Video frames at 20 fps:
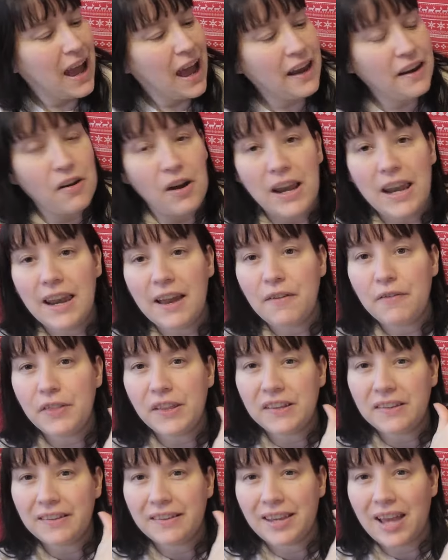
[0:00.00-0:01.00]
And I love
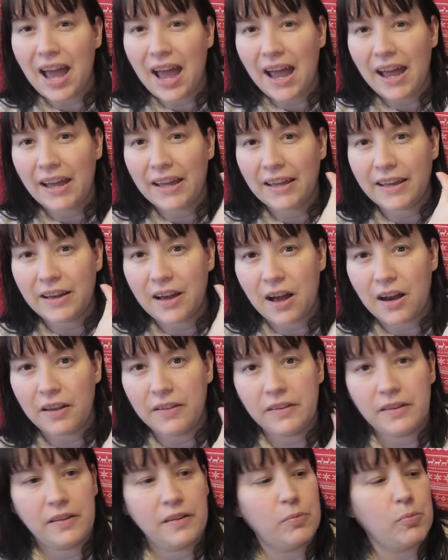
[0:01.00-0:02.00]
this tan
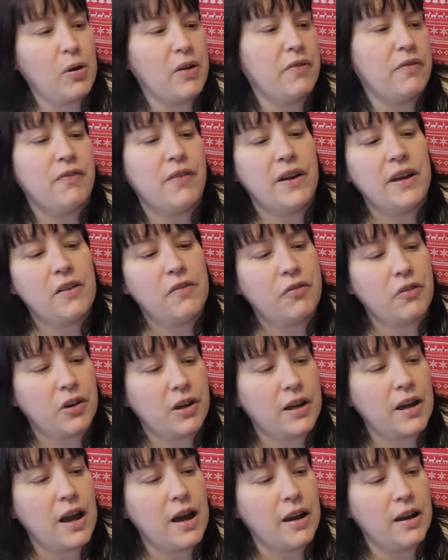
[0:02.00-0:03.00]
colour. This is my
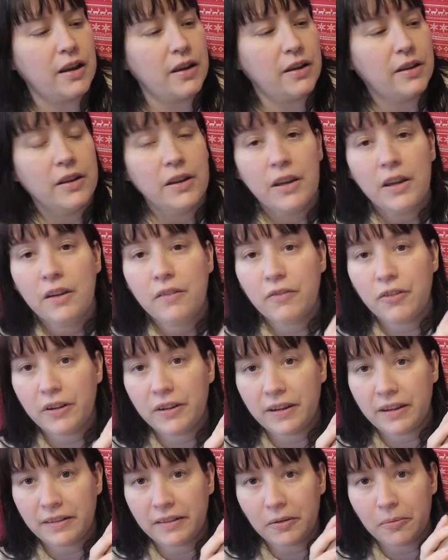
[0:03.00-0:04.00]
favourite colour for
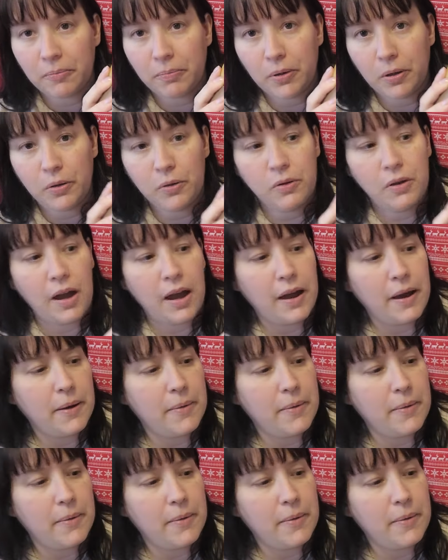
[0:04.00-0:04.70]
a desert boot.